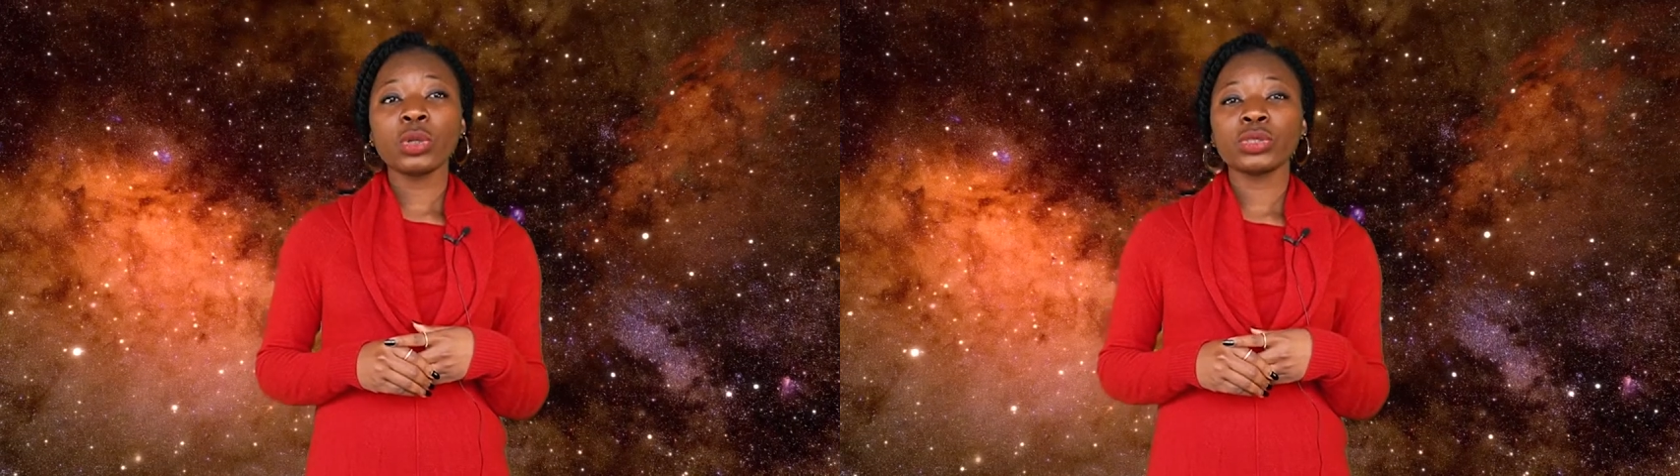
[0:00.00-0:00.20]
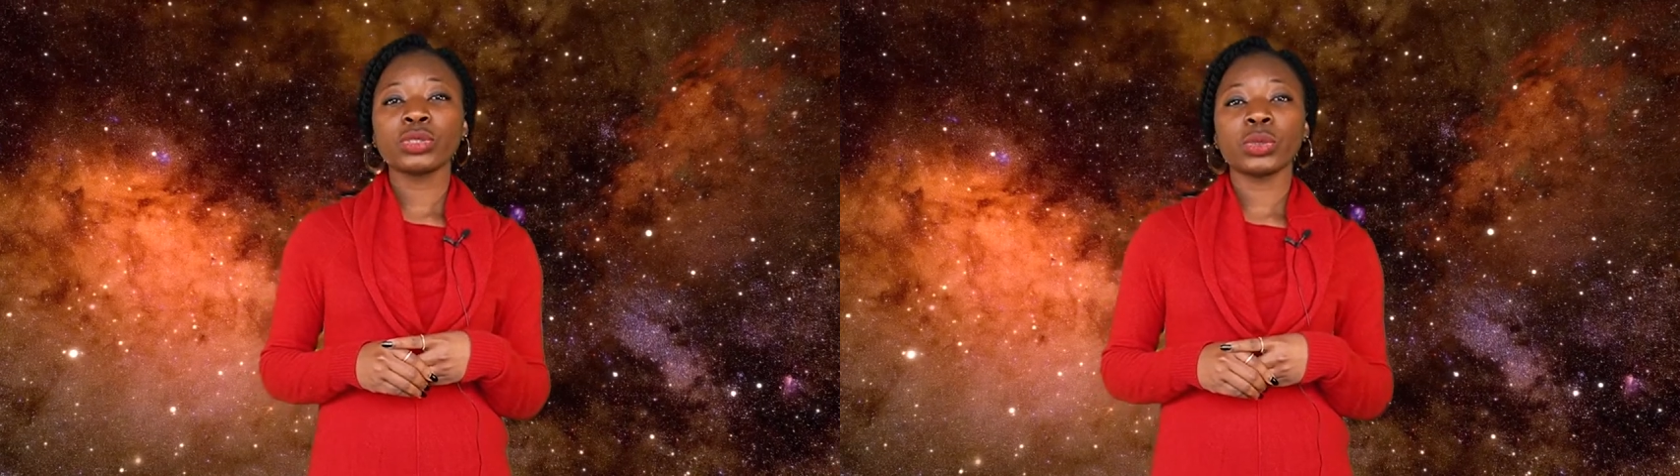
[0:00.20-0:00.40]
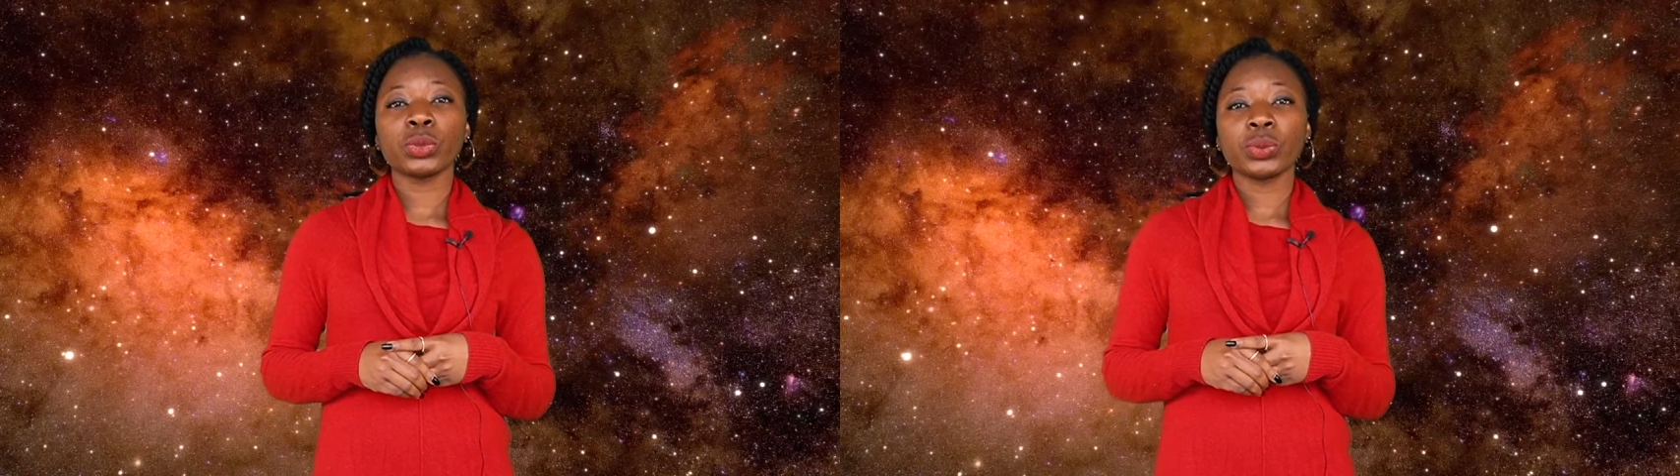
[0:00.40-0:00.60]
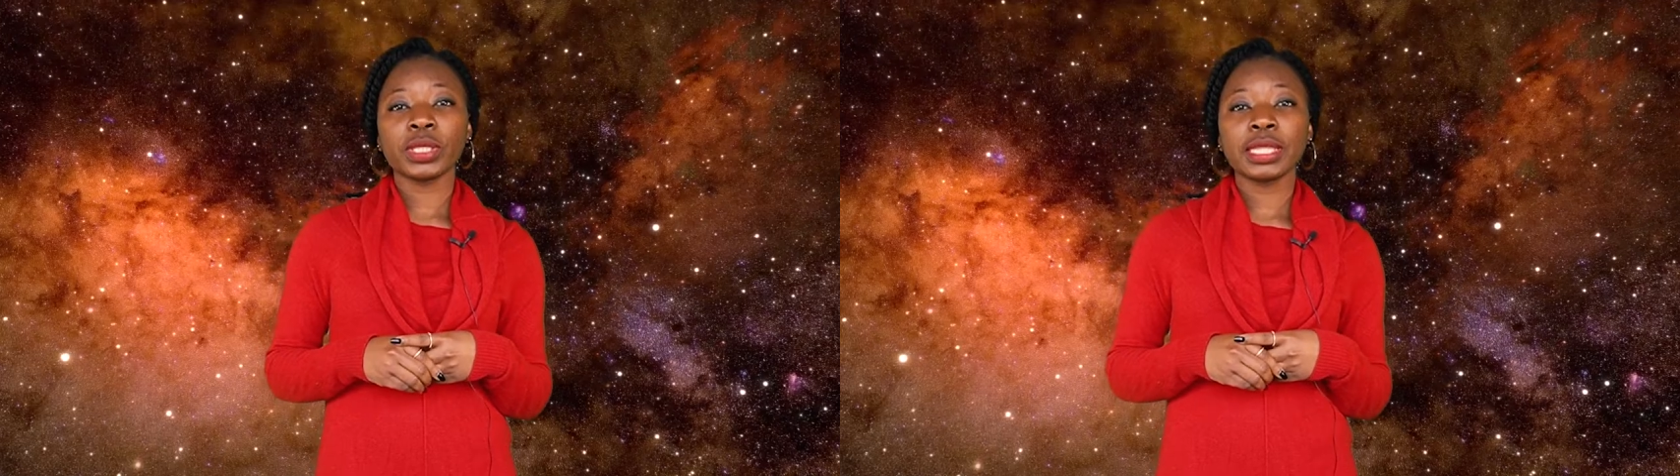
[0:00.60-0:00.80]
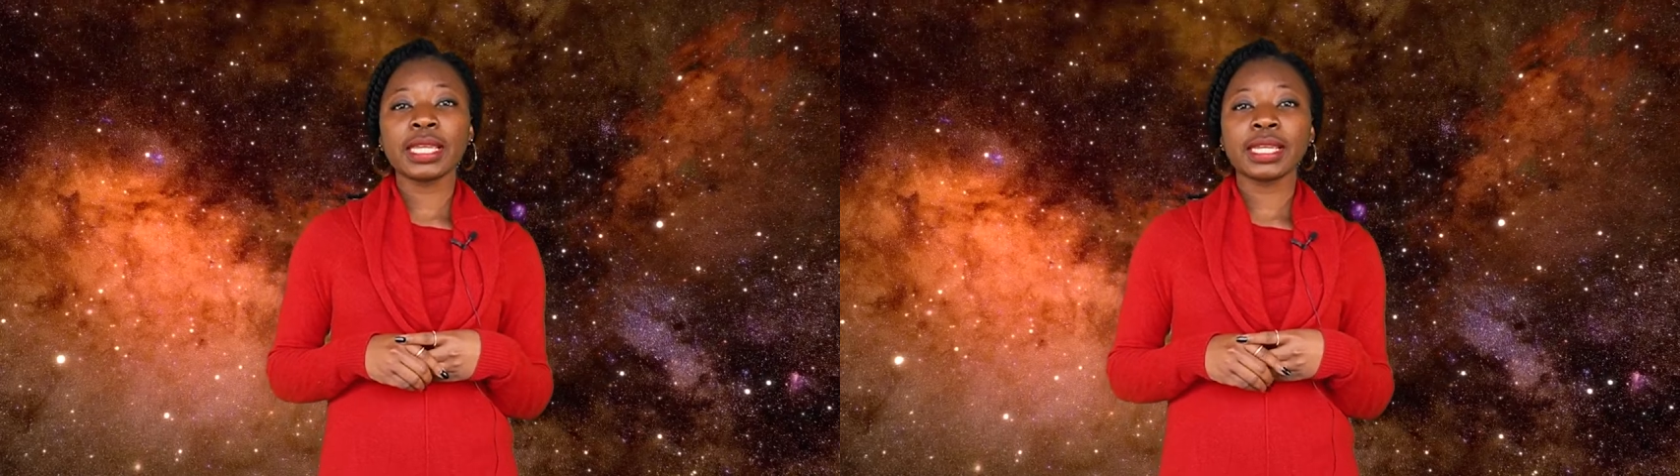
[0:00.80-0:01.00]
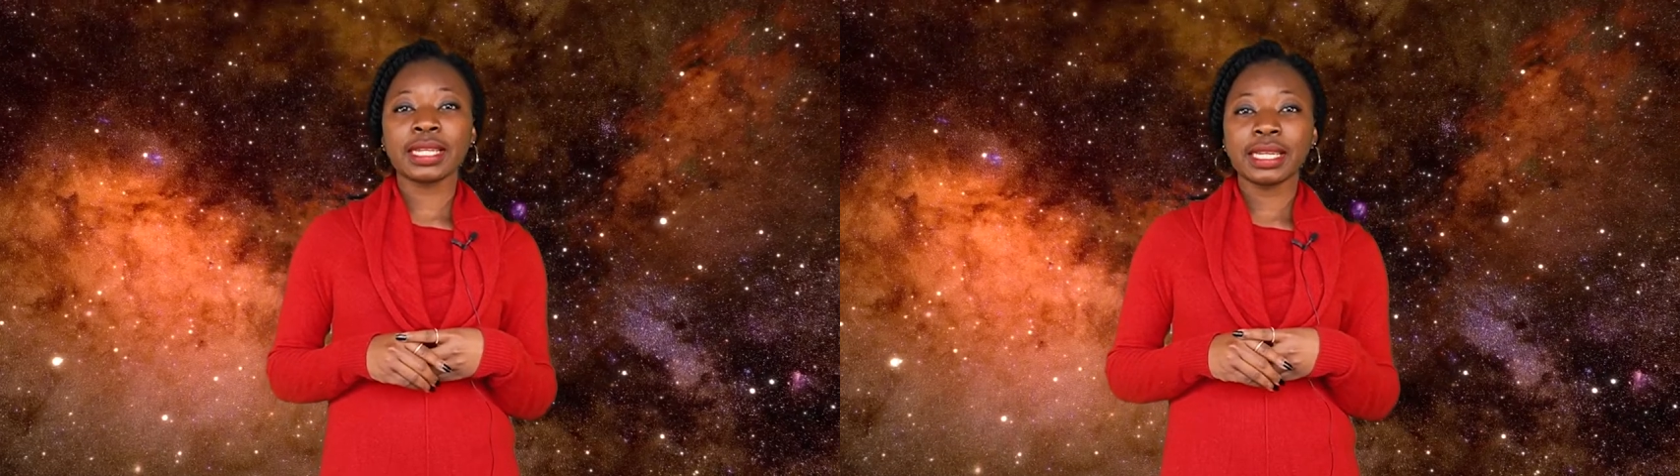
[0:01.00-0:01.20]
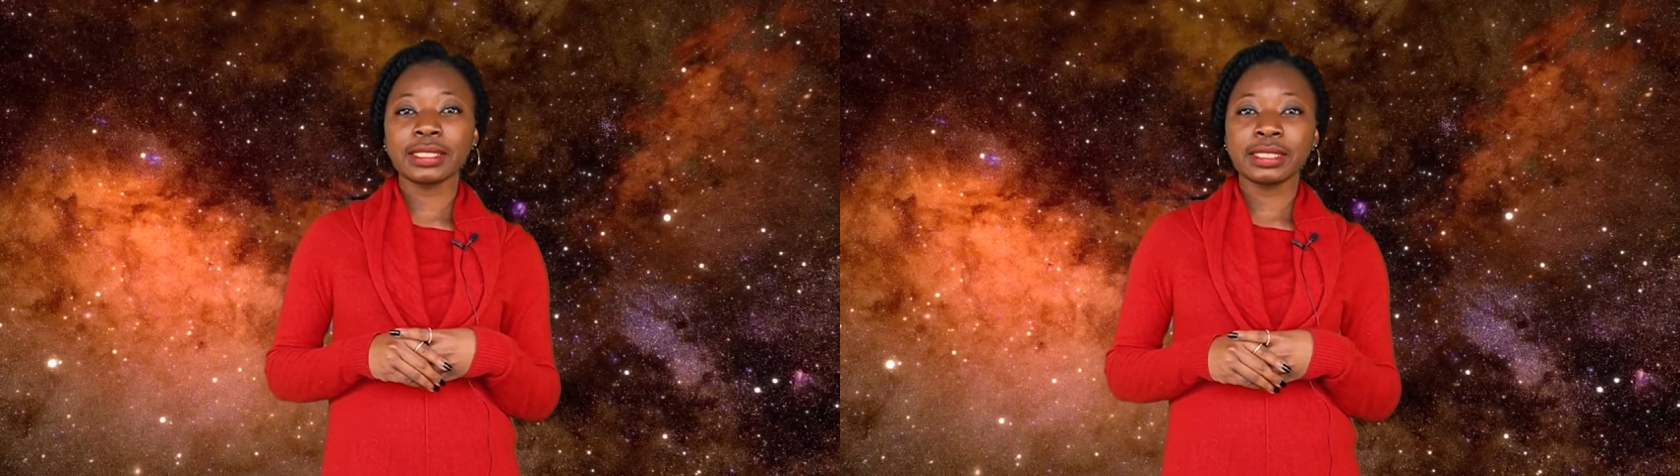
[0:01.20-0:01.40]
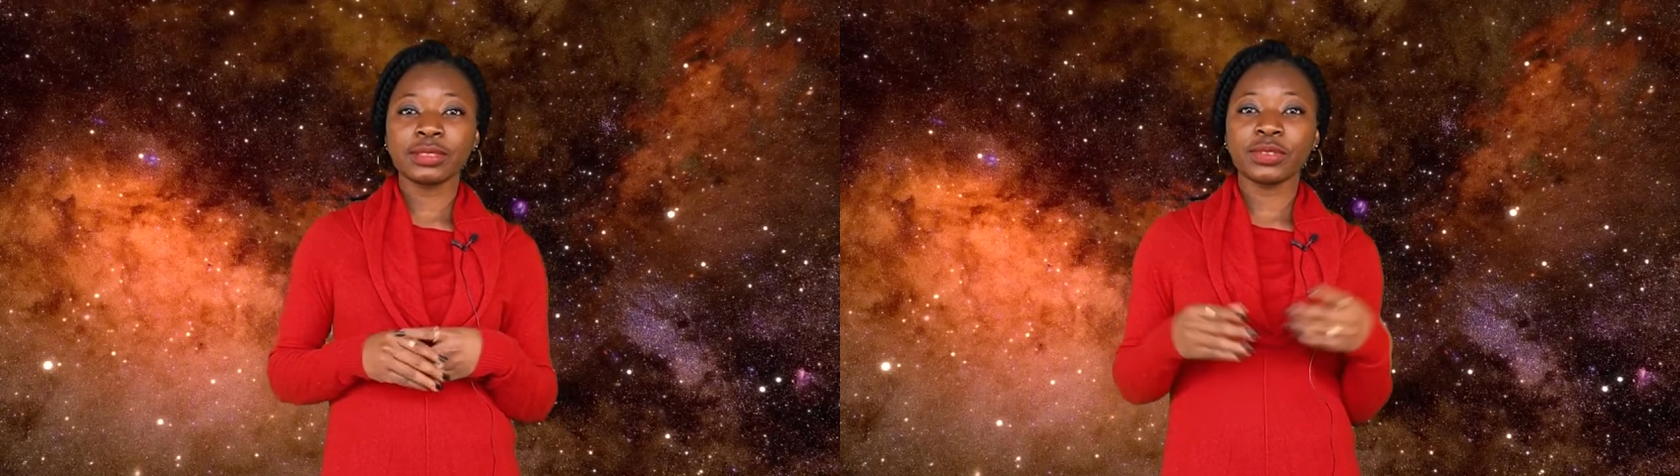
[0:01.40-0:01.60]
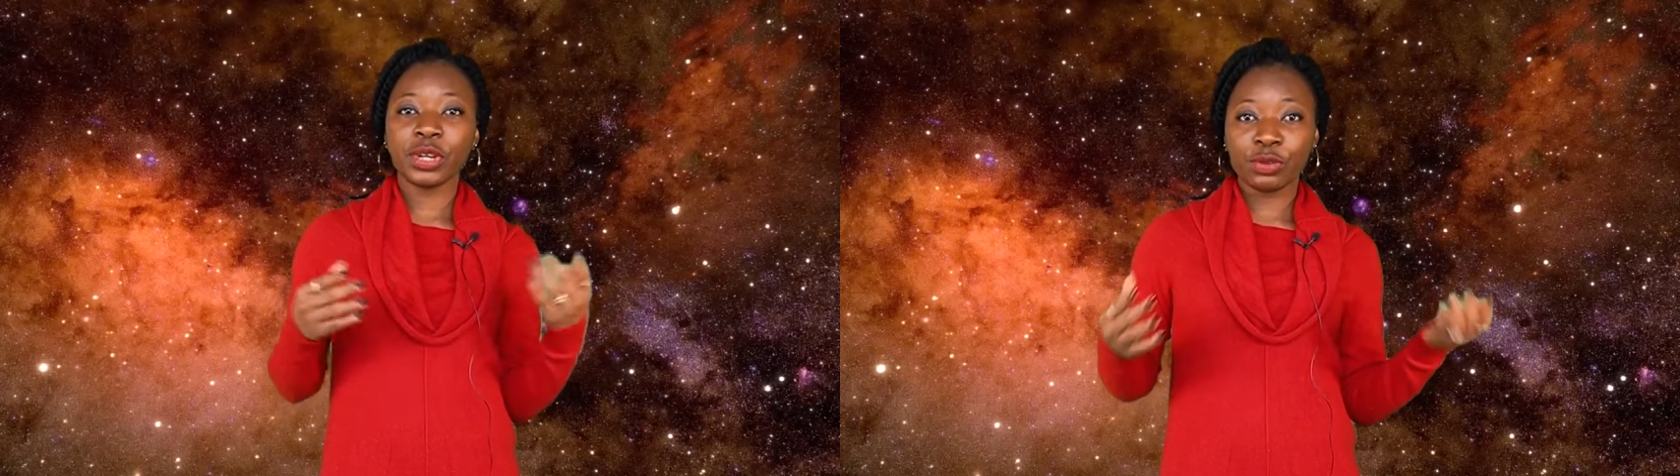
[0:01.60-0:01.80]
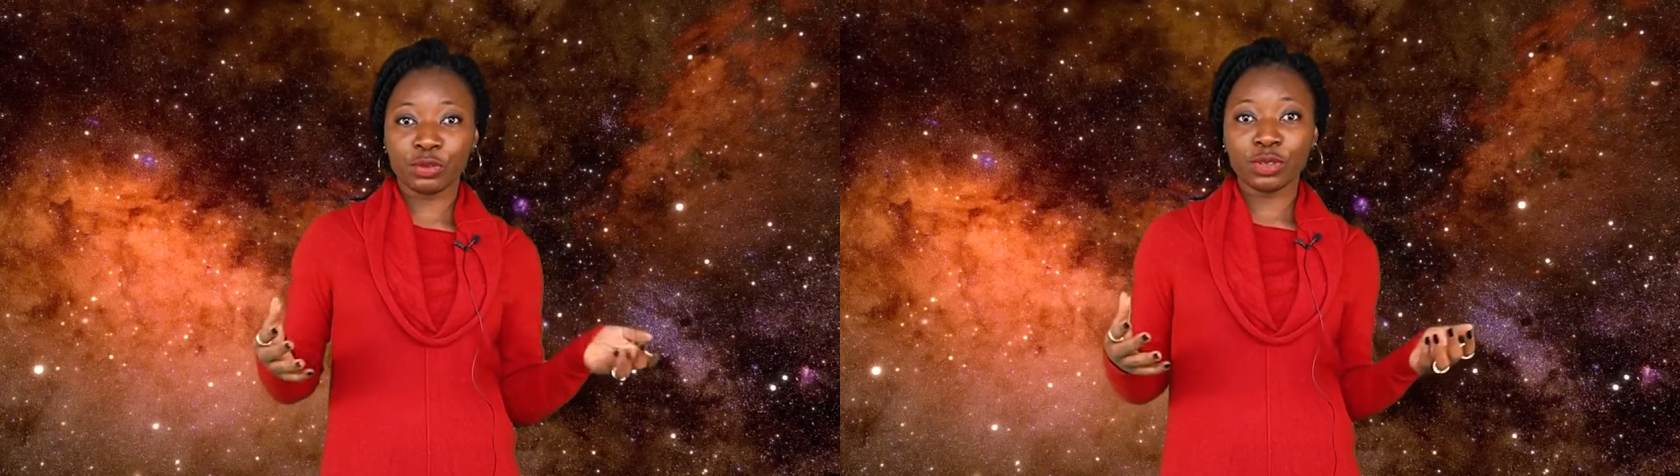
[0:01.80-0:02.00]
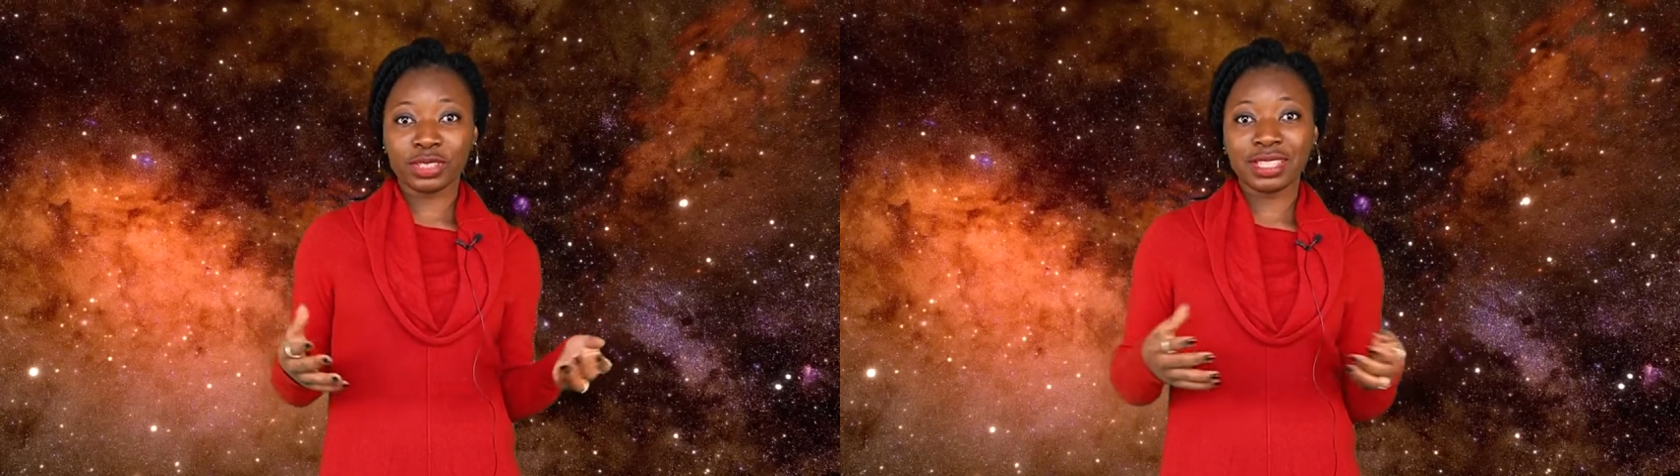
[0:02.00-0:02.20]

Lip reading: also, we think that these very first